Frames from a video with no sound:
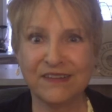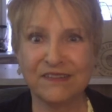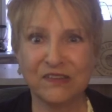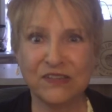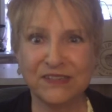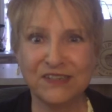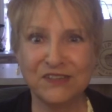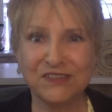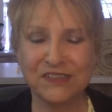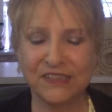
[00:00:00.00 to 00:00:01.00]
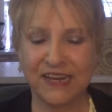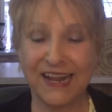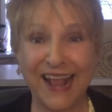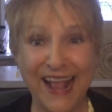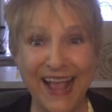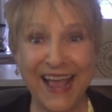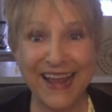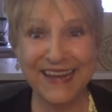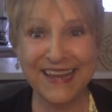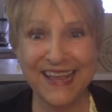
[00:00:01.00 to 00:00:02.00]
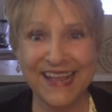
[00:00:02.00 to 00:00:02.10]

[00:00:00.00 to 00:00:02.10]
It still continues to clean it. And